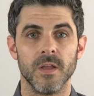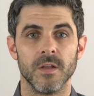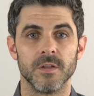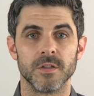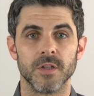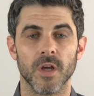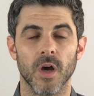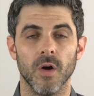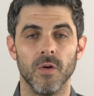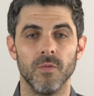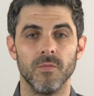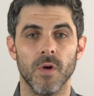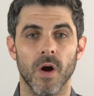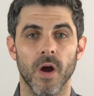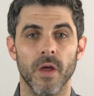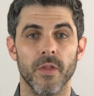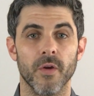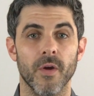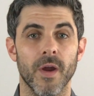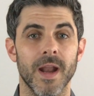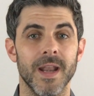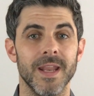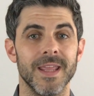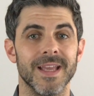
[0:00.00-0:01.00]
So, are
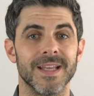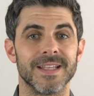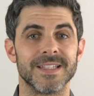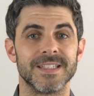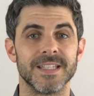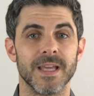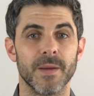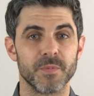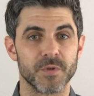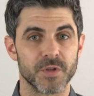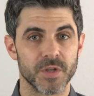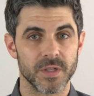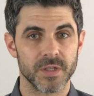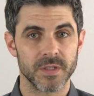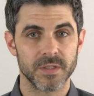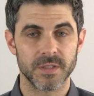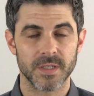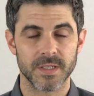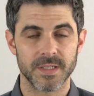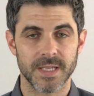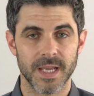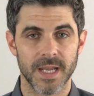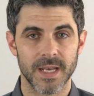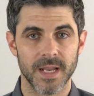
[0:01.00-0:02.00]
there any exceptions
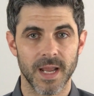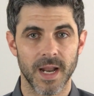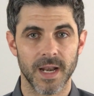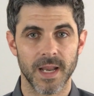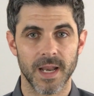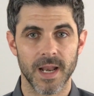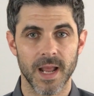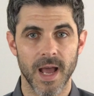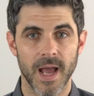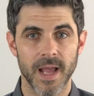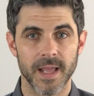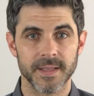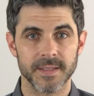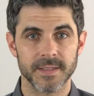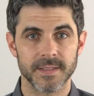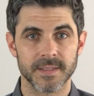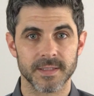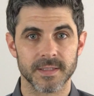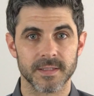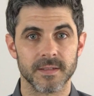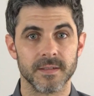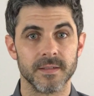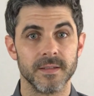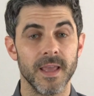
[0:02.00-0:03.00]
to
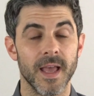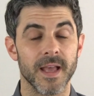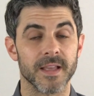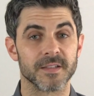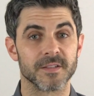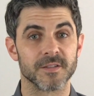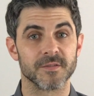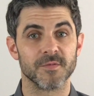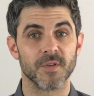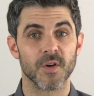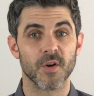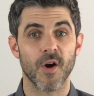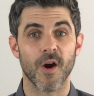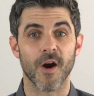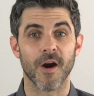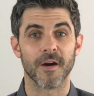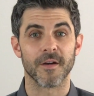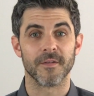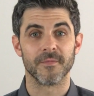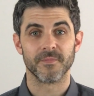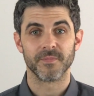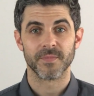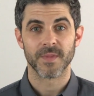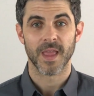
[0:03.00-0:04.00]
1099s? Yes, there are.
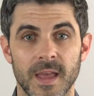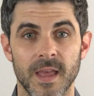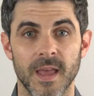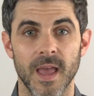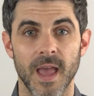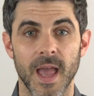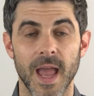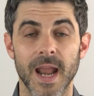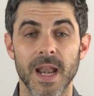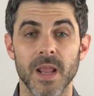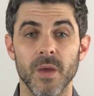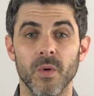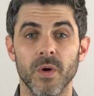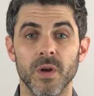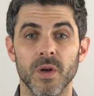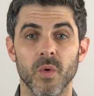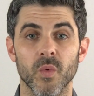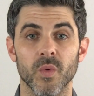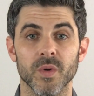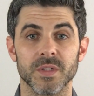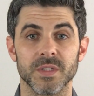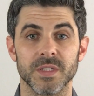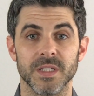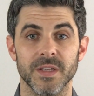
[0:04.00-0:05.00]
Anyone who
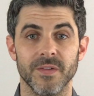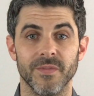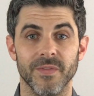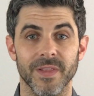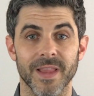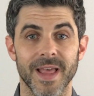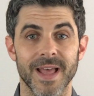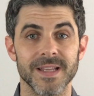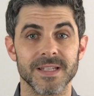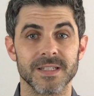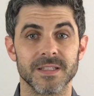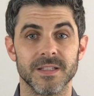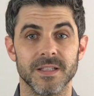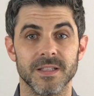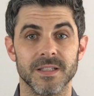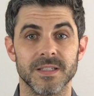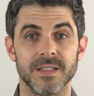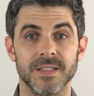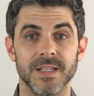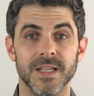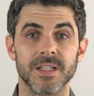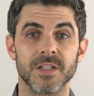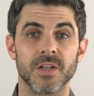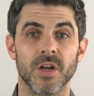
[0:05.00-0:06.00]
received less than
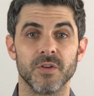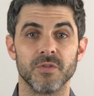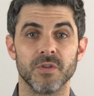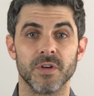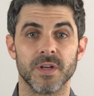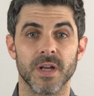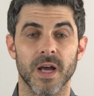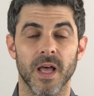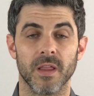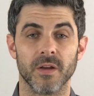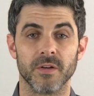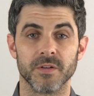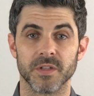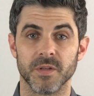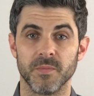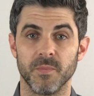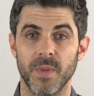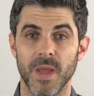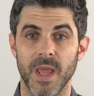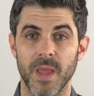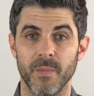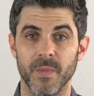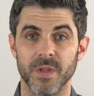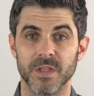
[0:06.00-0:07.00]
$600 in
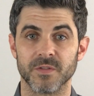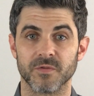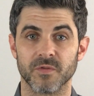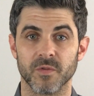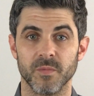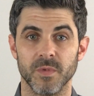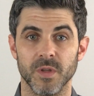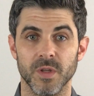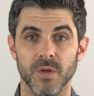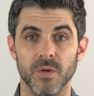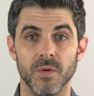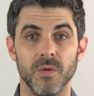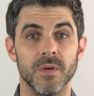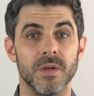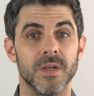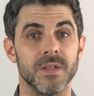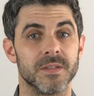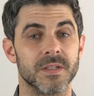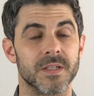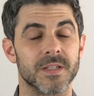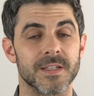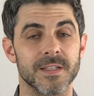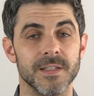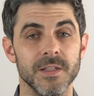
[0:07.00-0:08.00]
payments from you is
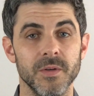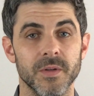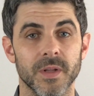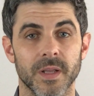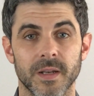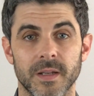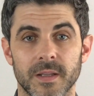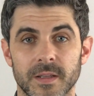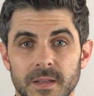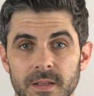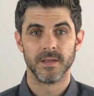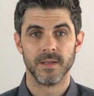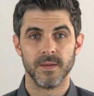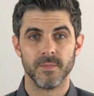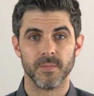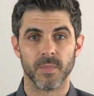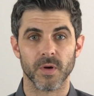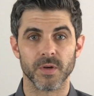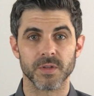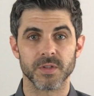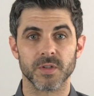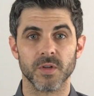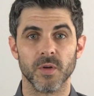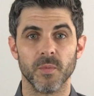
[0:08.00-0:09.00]
excluded.
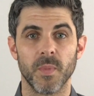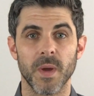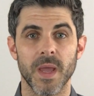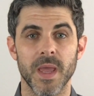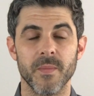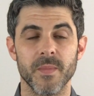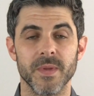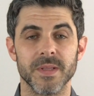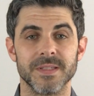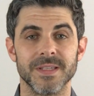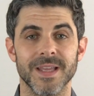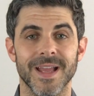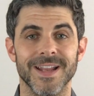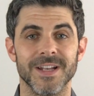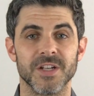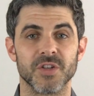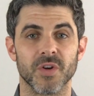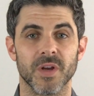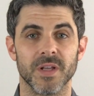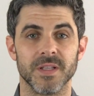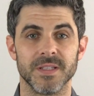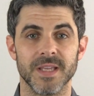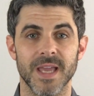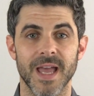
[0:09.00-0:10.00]
Personal payments and
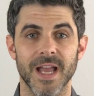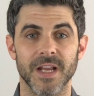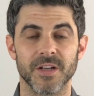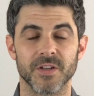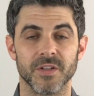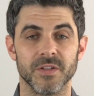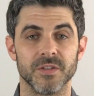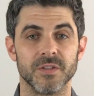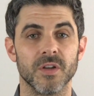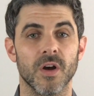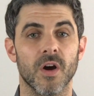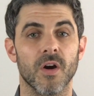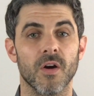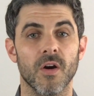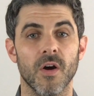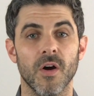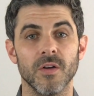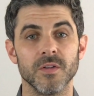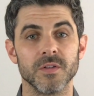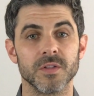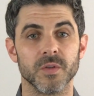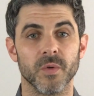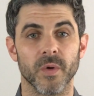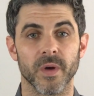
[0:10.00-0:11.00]
transactions are
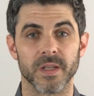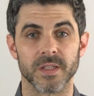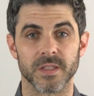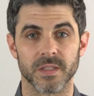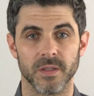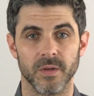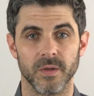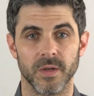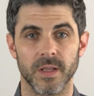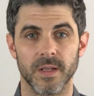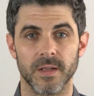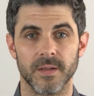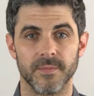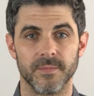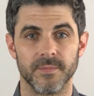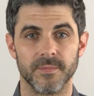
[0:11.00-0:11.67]
also excluded.